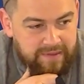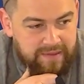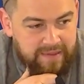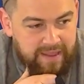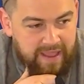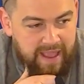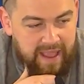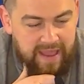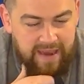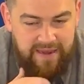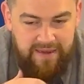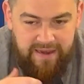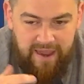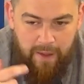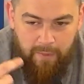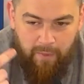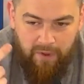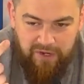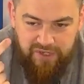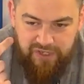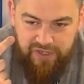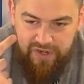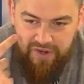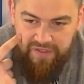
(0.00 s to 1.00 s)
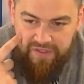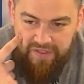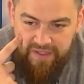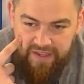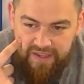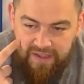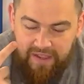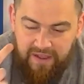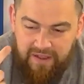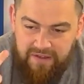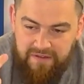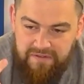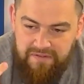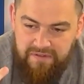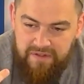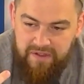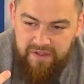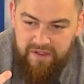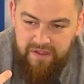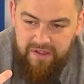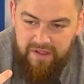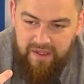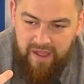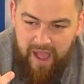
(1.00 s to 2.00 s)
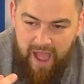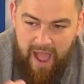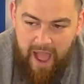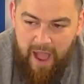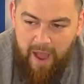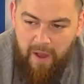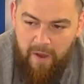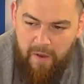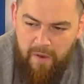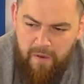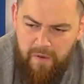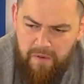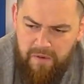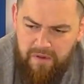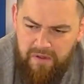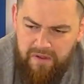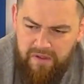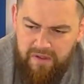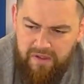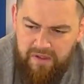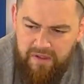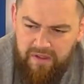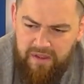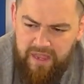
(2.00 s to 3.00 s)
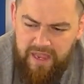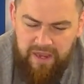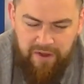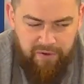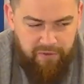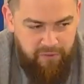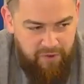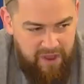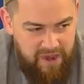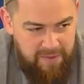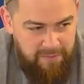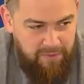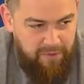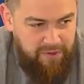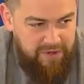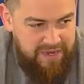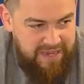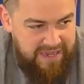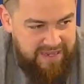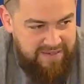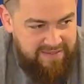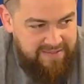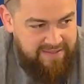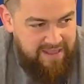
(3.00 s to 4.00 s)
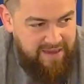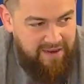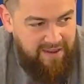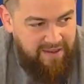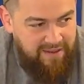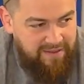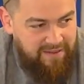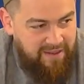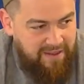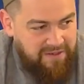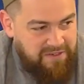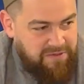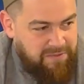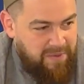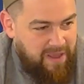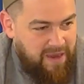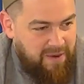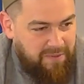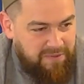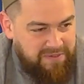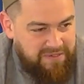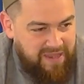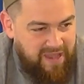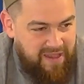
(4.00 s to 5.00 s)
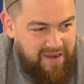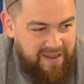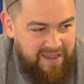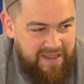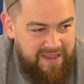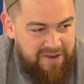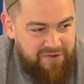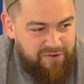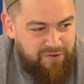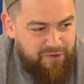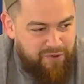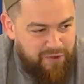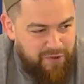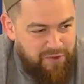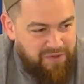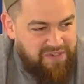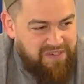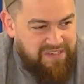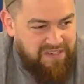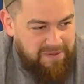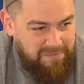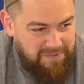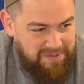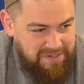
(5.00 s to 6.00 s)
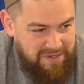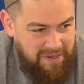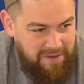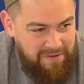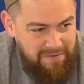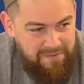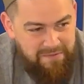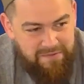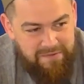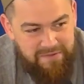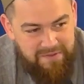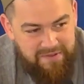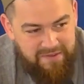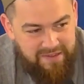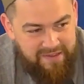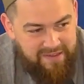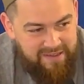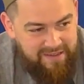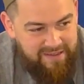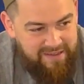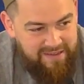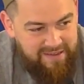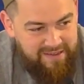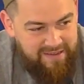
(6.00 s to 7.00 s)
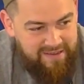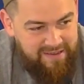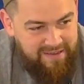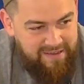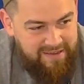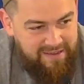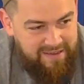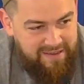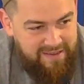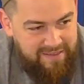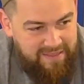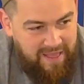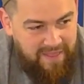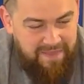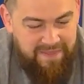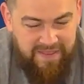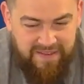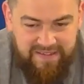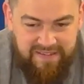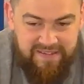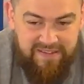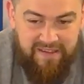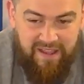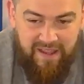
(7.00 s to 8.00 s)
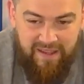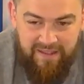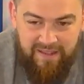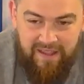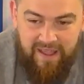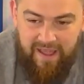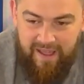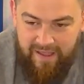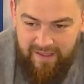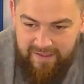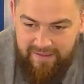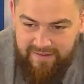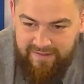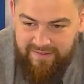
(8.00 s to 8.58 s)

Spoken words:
And I want you to think of how incredible it is that Allah subhanahu wa ta'ala introduces himself. That this is Allah.